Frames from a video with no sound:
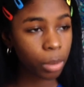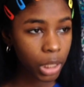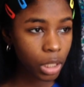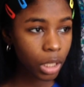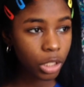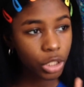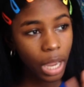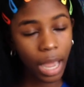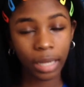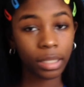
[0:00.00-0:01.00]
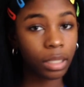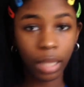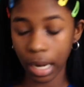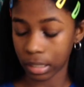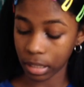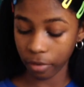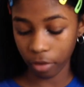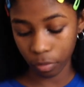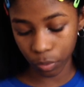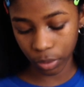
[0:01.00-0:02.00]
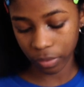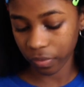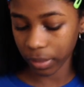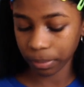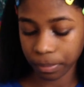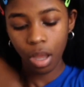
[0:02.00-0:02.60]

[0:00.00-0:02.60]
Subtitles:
beach. I did a lot of stuff and it was really fun.